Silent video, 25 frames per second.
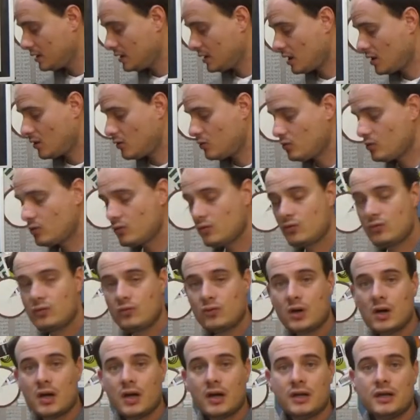now
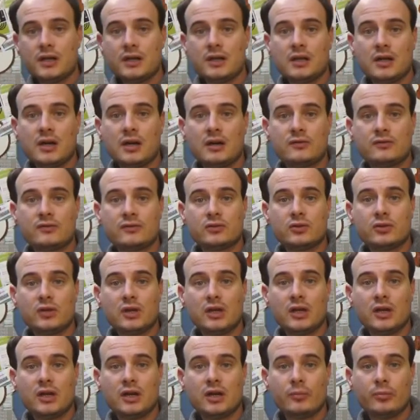I have to
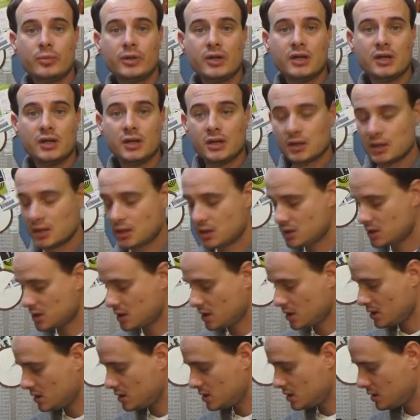clean up here as
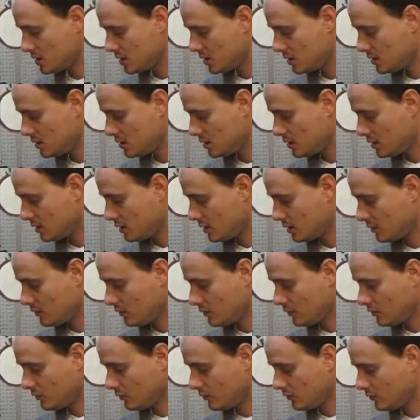I said in
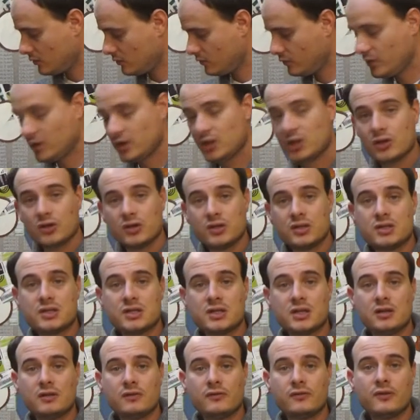the video
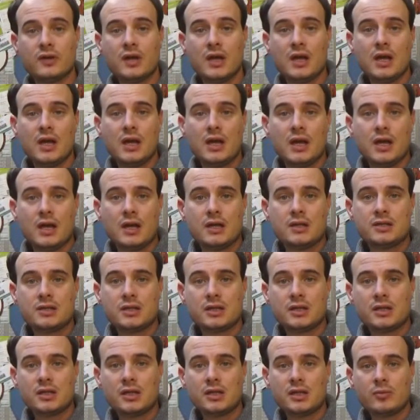itself it's a
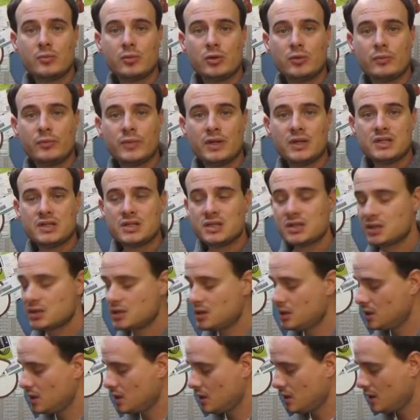terrible mess
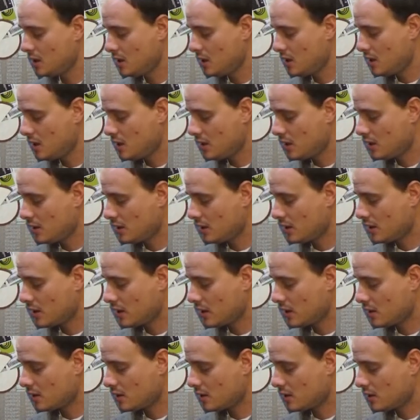there
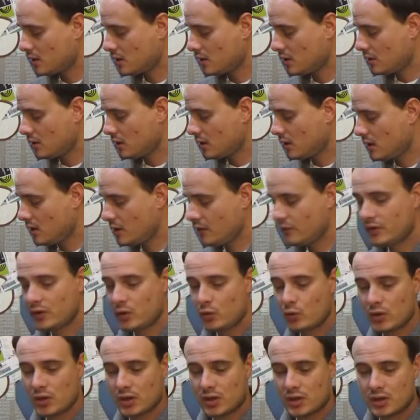are
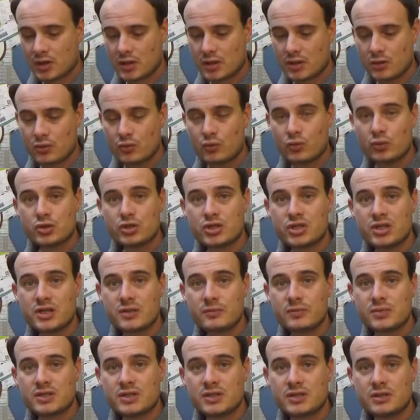everywhere wood
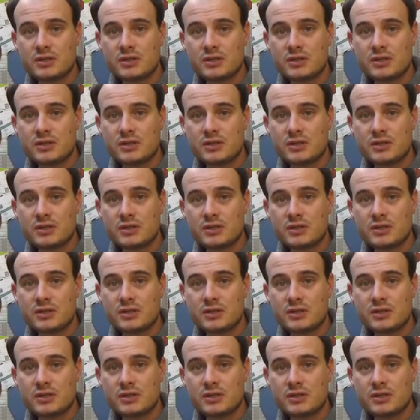chips